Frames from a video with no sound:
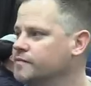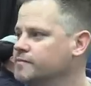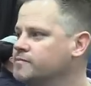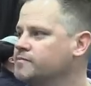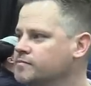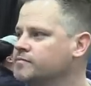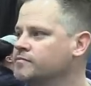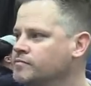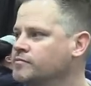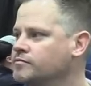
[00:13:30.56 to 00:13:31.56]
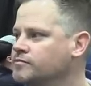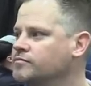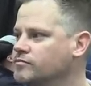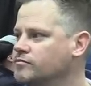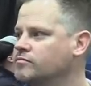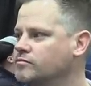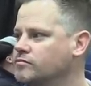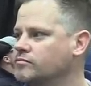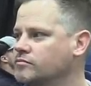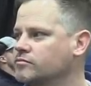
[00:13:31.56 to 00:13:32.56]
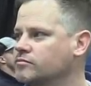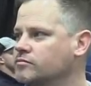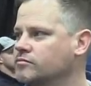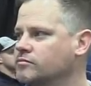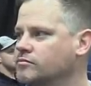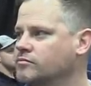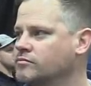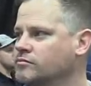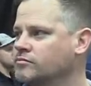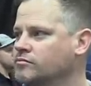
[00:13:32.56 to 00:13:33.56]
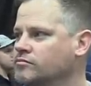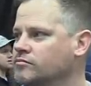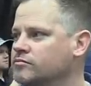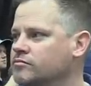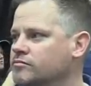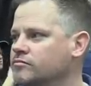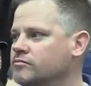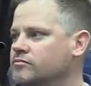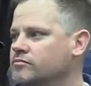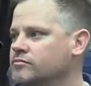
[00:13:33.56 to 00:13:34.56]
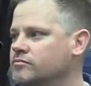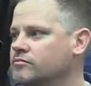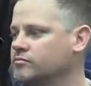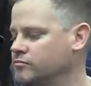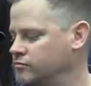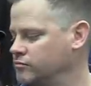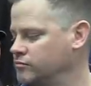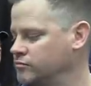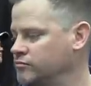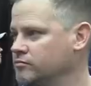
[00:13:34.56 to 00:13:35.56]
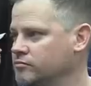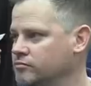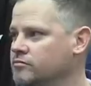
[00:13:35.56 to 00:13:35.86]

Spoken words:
The person shown says nothing.